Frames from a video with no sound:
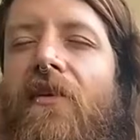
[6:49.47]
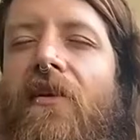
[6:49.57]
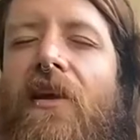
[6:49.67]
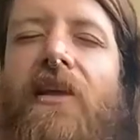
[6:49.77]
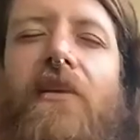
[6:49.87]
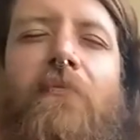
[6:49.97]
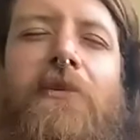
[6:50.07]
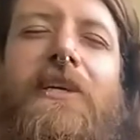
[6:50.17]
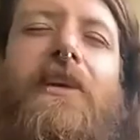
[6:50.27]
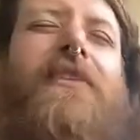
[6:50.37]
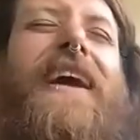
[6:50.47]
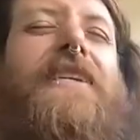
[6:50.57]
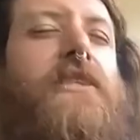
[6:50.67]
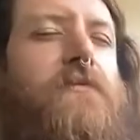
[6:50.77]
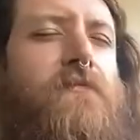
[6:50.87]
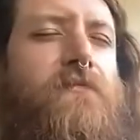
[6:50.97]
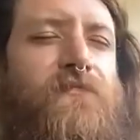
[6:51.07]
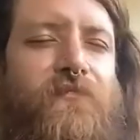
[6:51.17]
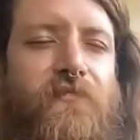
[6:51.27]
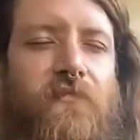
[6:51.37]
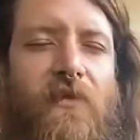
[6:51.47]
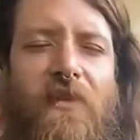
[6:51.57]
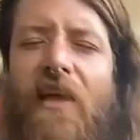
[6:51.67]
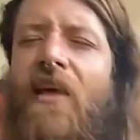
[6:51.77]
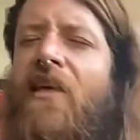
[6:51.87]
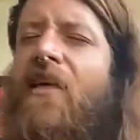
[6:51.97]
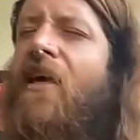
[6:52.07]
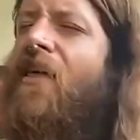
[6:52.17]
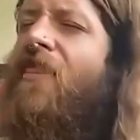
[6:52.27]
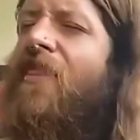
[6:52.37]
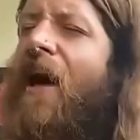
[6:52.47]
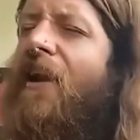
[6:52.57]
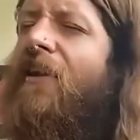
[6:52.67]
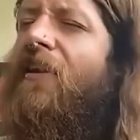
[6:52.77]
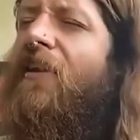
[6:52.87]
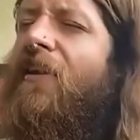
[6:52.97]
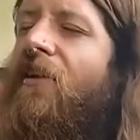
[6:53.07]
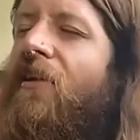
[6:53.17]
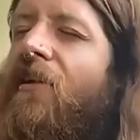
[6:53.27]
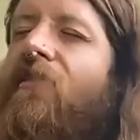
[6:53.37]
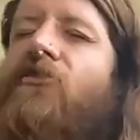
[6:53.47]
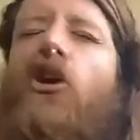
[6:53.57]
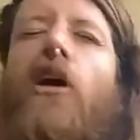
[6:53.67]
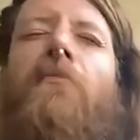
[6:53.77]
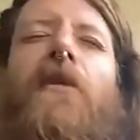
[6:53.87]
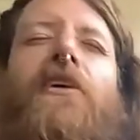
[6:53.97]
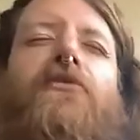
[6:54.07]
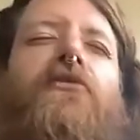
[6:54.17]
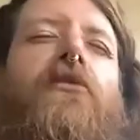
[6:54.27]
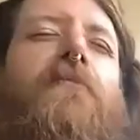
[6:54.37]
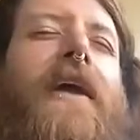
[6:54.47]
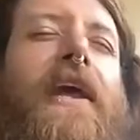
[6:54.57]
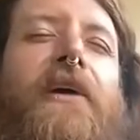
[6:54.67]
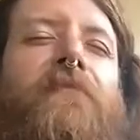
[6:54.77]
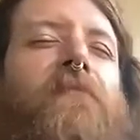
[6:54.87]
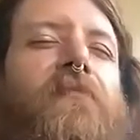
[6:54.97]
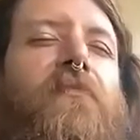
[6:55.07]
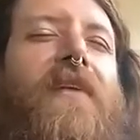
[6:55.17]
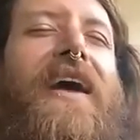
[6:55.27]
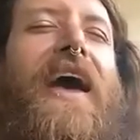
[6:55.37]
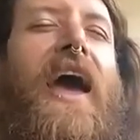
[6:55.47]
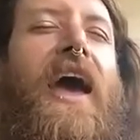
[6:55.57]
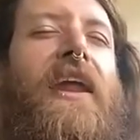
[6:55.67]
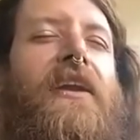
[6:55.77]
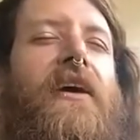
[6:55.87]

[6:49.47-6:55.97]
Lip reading: in a particular nation that is troubling to so many. And